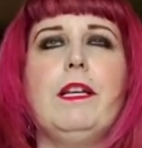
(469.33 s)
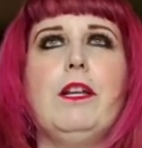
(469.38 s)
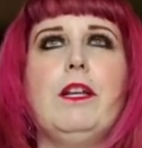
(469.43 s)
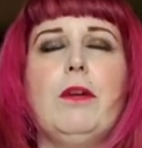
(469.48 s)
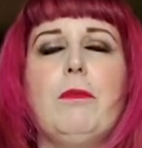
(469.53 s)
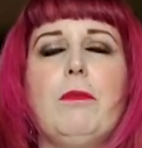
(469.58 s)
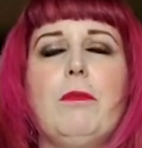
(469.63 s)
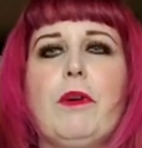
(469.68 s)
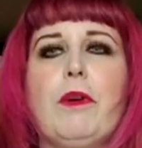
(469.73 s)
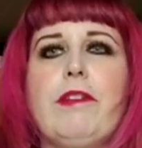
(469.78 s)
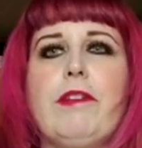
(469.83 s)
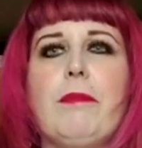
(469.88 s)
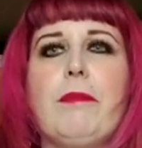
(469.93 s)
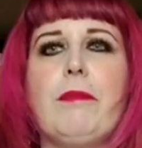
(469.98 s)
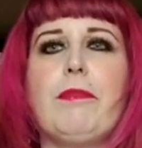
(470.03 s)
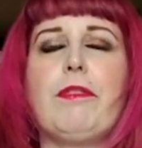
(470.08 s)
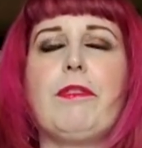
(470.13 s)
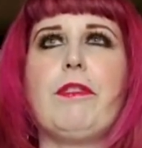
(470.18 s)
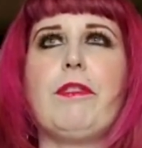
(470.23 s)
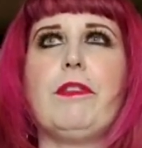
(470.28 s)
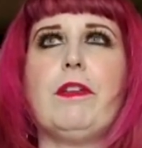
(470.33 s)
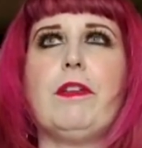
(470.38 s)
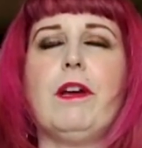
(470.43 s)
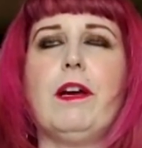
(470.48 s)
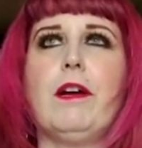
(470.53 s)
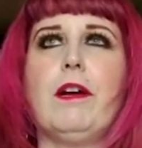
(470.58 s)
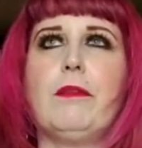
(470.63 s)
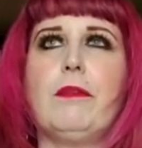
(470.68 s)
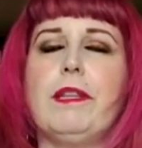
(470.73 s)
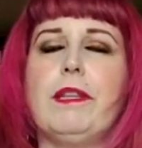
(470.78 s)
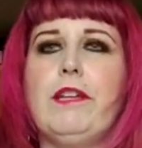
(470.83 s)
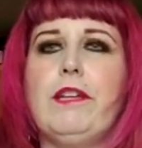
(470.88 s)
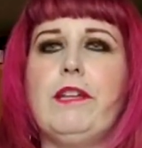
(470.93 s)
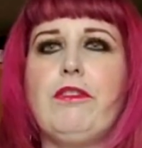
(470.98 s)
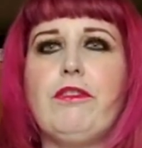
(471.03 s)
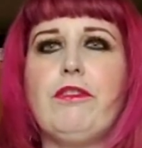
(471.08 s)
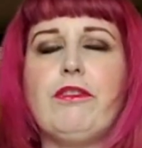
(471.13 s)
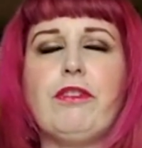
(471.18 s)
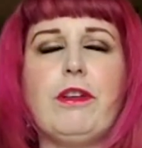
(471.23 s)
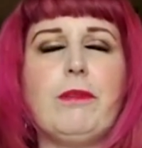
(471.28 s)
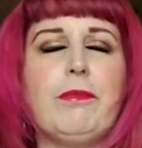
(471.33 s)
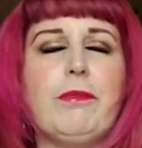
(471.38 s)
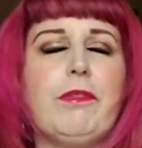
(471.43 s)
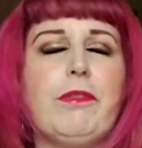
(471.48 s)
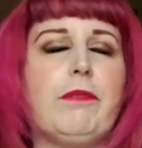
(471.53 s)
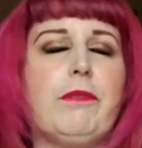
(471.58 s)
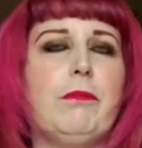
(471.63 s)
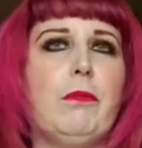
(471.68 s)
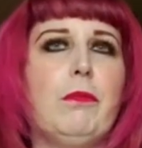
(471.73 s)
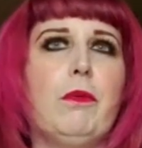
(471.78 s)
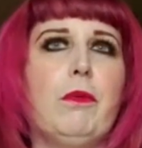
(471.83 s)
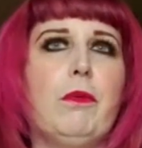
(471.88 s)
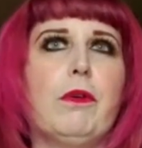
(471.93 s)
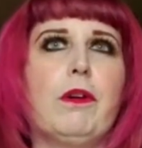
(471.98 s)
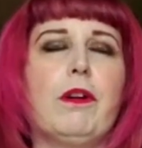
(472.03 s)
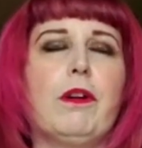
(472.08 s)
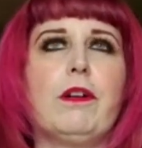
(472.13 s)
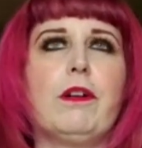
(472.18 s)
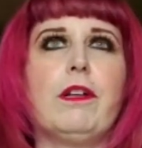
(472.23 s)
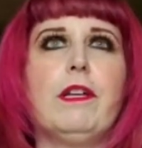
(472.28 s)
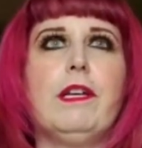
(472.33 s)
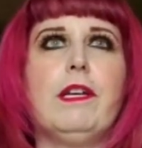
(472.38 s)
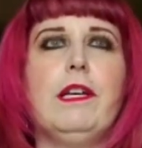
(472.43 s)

know, more depth relationships, more